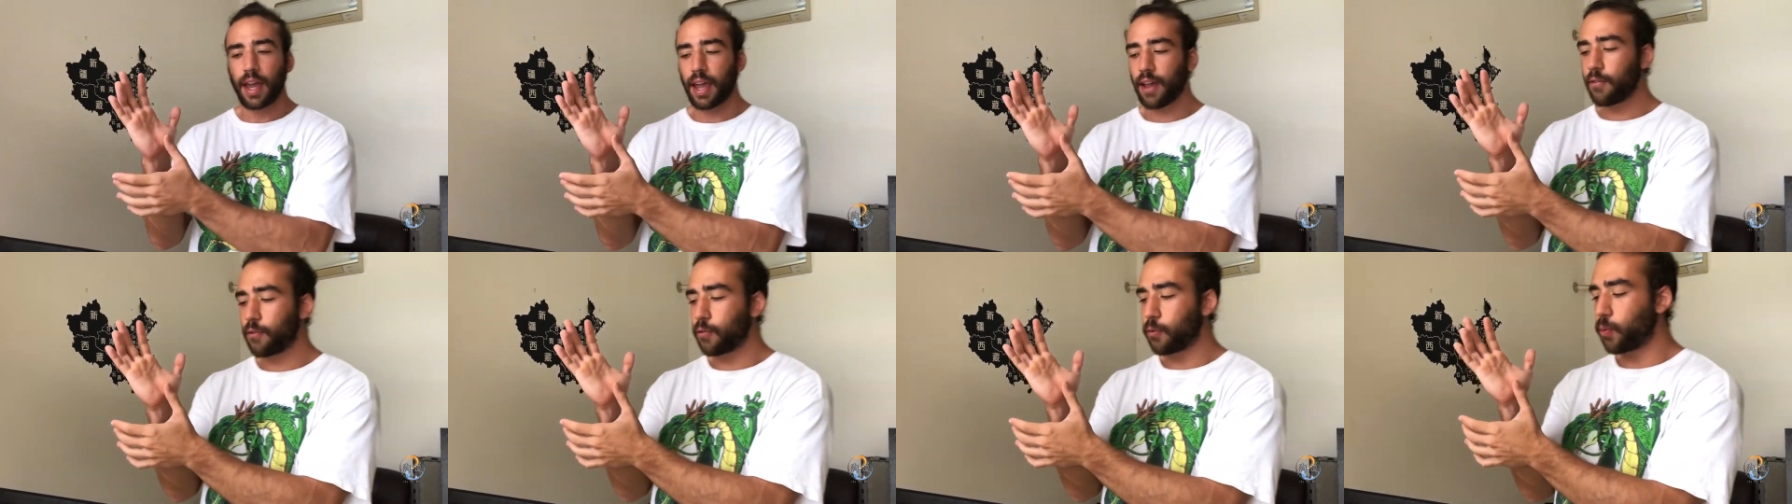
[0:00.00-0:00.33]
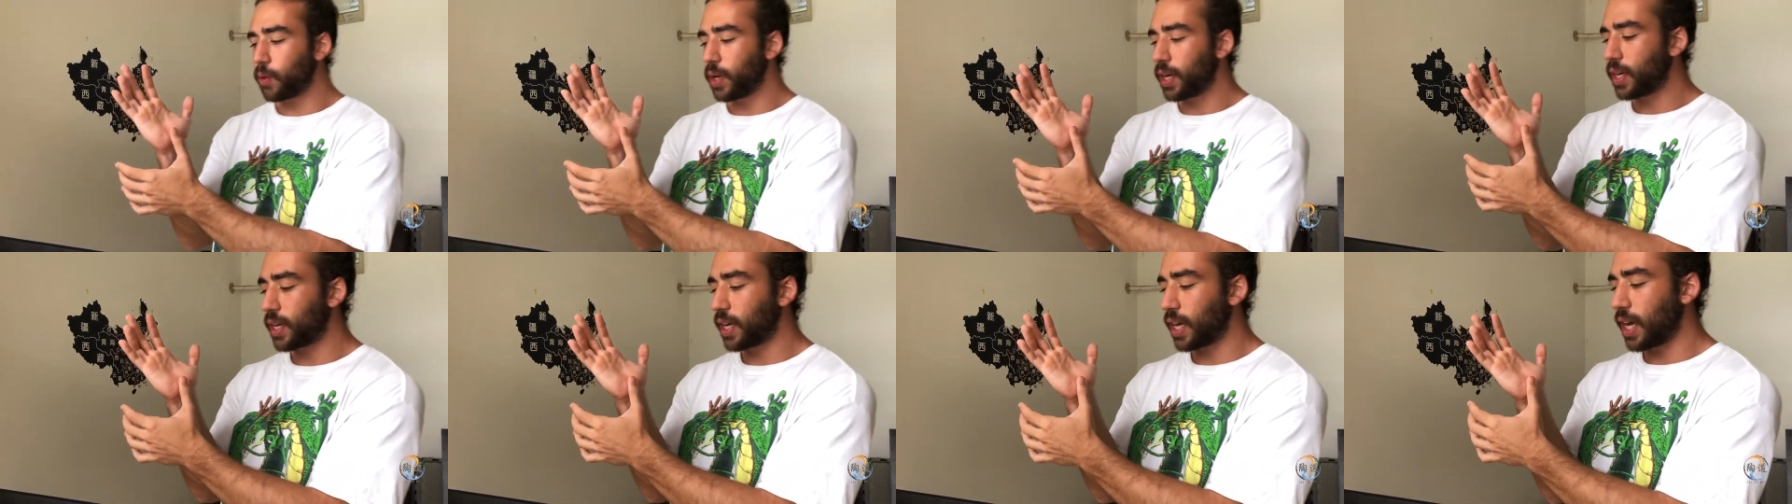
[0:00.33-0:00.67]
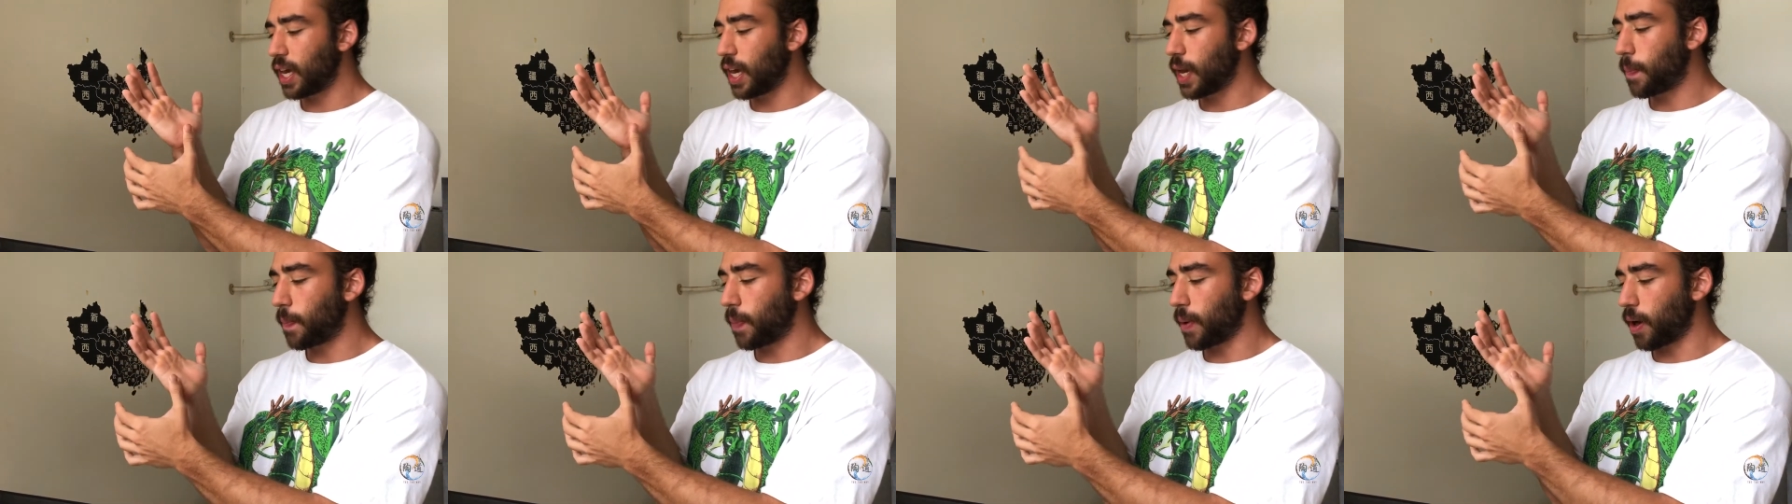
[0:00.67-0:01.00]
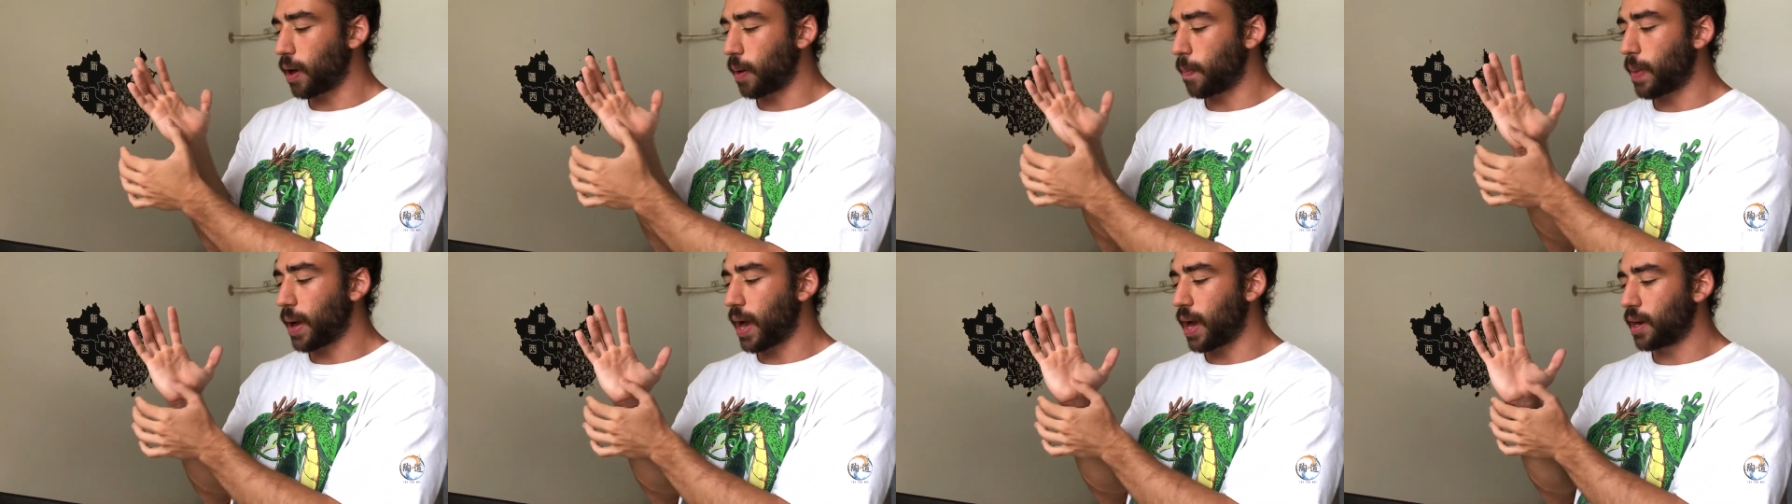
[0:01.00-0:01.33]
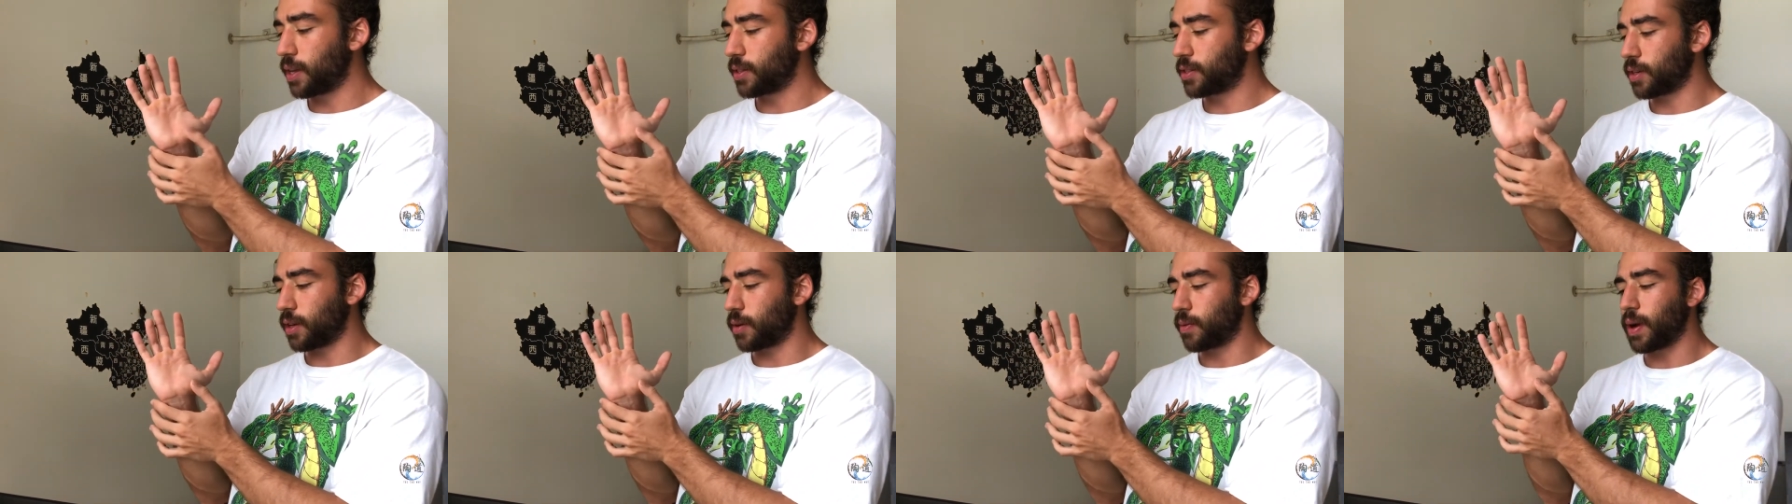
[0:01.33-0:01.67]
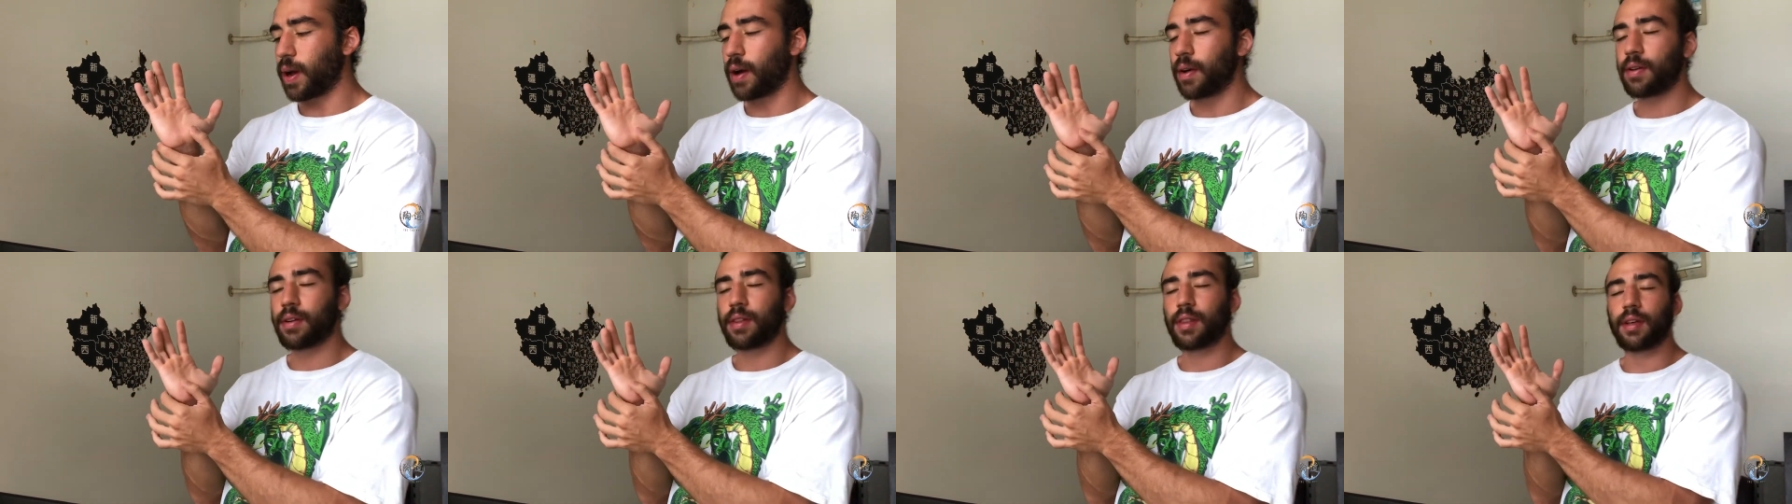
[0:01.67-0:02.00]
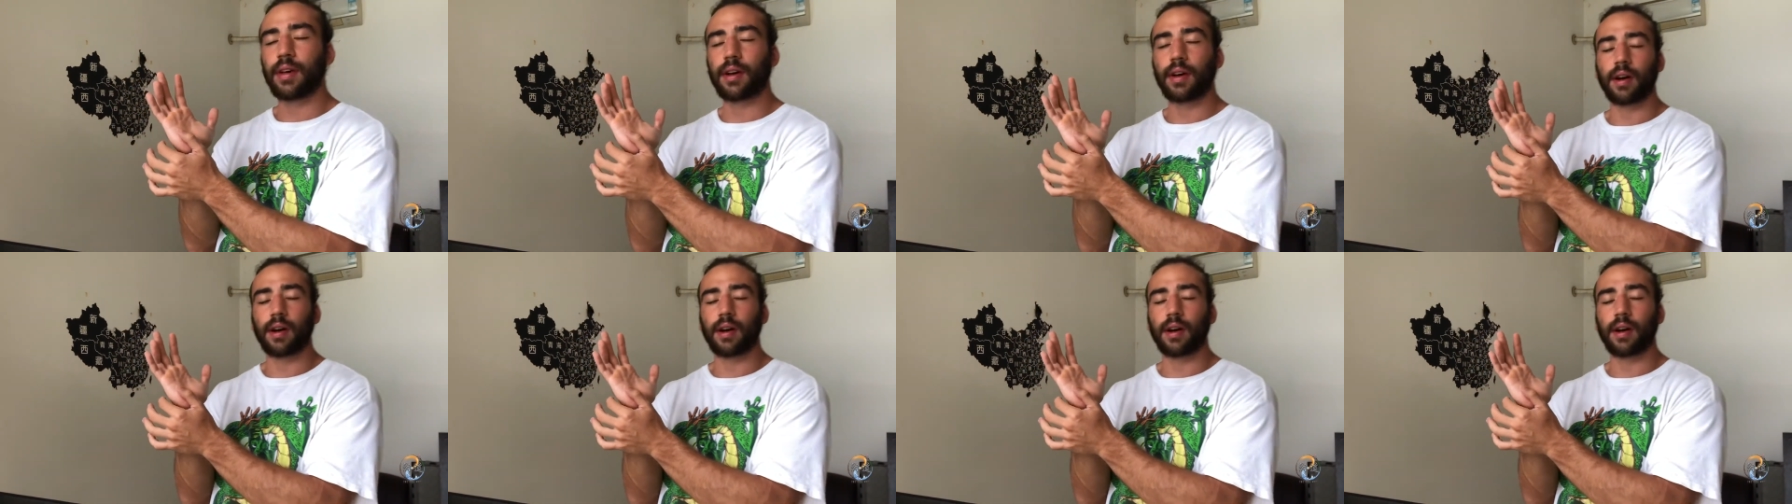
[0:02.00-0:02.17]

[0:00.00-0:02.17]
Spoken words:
If we keep our balance around